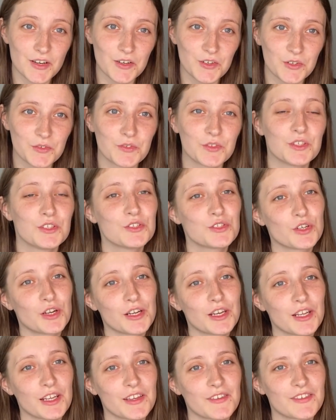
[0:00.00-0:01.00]
If you
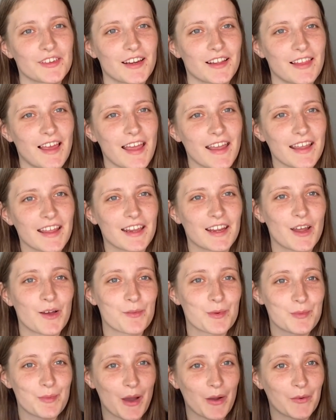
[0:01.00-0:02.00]
enjoyed it, give it a like, and I'll
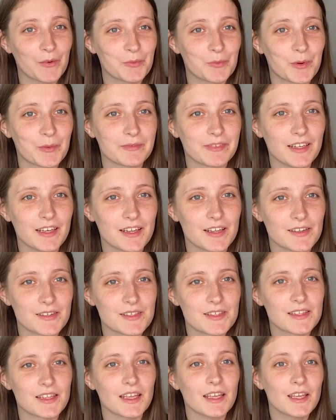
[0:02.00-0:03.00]
be back with more
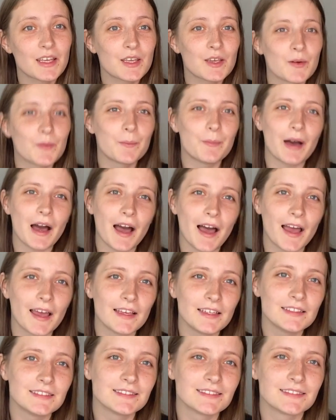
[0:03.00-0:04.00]
videos. Thank you. Bye.